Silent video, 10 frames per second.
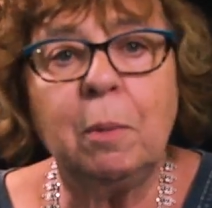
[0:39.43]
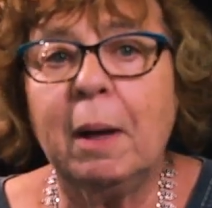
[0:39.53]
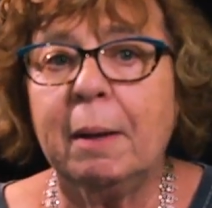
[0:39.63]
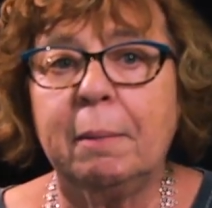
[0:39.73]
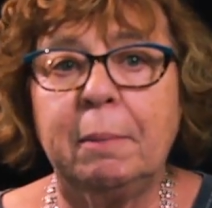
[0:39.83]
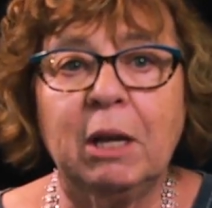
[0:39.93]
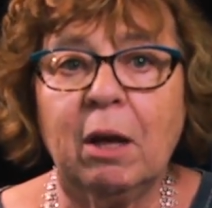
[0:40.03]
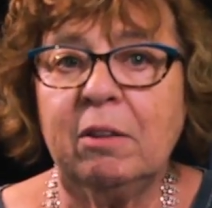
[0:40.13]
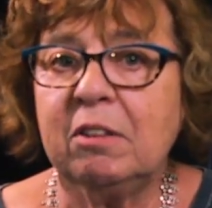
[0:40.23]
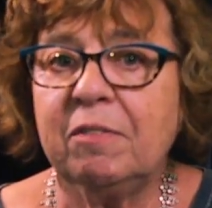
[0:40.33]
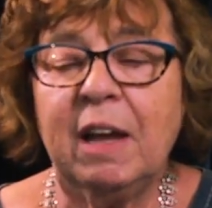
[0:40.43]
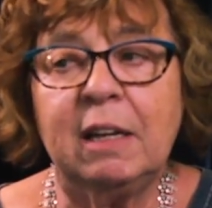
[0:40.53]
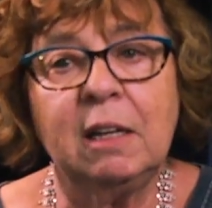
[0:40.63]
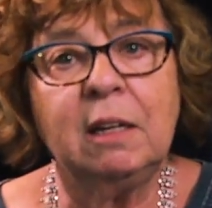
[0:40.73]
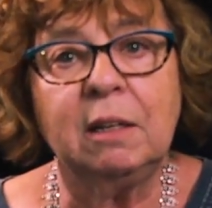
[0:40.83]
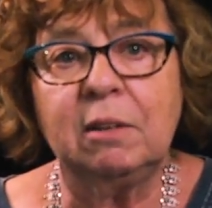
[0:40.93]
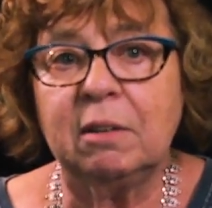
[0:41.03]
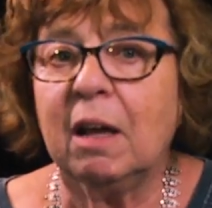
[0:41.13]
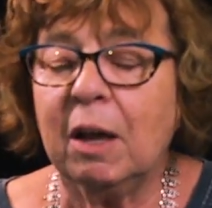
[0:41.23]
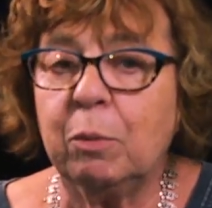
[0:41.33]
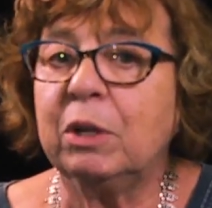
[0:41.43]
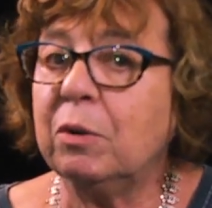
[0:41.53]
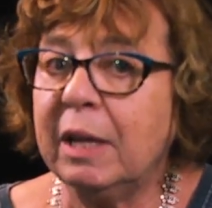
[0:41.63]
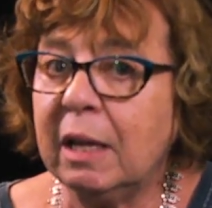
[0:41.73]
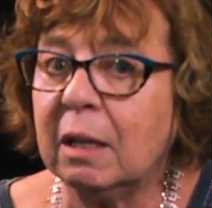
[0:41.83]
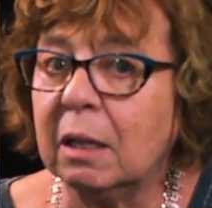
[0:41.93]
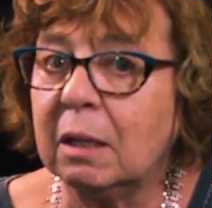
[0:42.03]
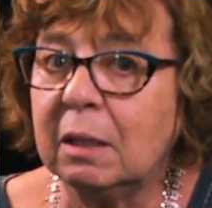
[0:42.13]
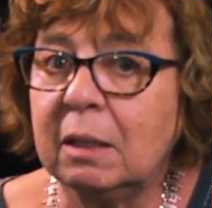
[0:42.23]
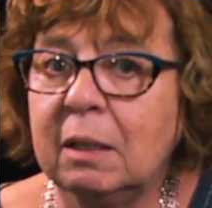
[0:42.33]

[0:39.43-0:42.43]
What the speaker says: but because if I didn't, I would go to hell.